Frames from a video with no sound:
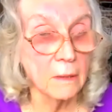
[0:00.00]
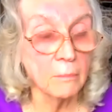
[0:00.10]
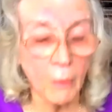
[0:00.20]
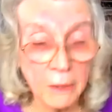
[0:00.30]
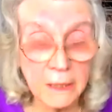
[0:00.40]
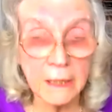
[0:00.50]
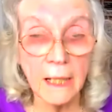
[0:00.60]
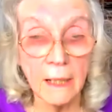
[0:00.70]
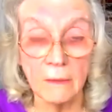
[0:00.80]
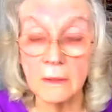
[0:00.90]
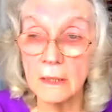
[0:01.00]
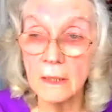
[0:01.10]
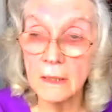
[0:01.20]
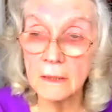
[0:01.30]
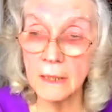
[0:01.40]
pointing out
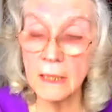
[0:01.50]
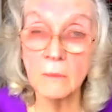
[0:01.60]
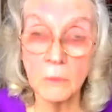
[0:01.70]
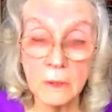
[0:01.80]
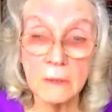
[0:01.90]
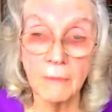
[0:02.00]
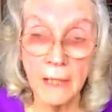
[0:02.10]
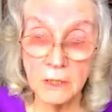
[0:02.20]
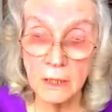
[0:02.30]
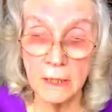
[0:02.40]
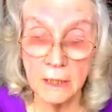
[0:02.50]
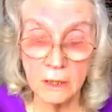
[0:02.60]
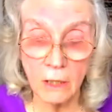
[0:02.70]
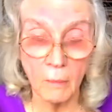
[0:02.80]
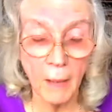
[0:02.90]
that it would eventually
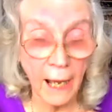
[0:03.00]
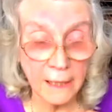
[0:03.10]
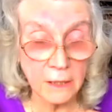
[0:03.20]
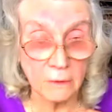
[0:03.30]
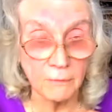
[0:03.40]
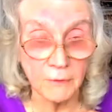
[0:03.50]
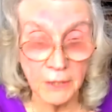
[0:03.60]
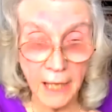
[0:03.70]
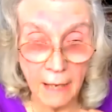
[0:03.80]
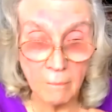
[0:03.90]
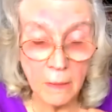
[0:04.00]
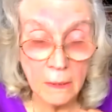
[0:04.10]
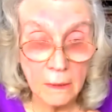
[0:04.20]
stop hassle for them